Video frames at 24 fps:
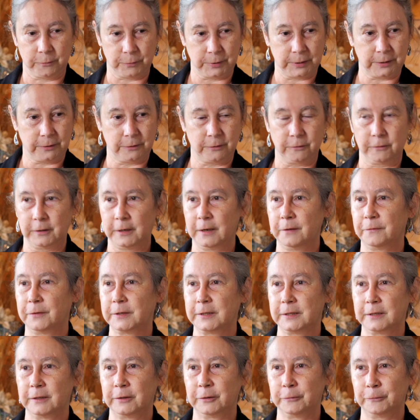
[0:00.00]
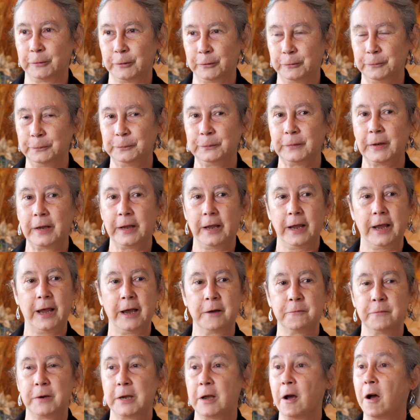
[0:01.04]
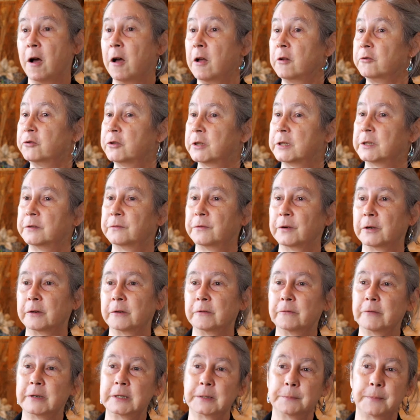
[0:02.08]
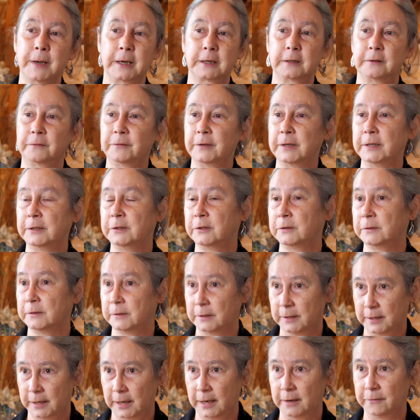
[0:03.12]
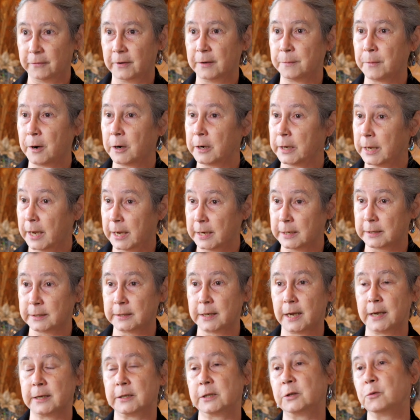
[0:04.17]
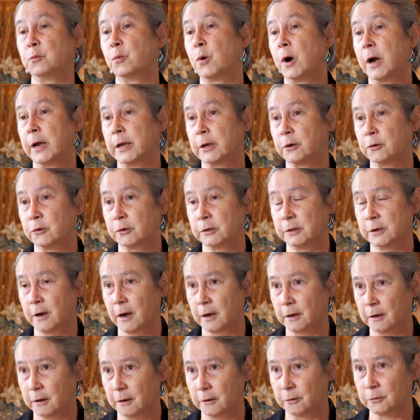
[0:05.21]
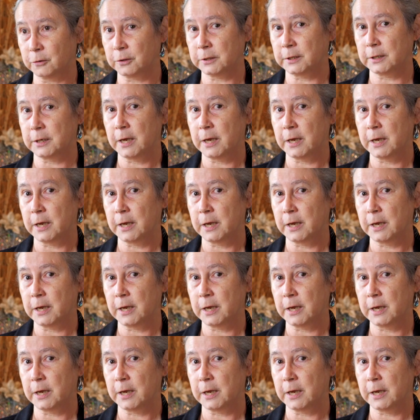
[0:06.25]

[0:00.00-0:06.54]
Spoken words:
was 30 of us in the room, and we all just very respectfully gave him our case as to why it could not close.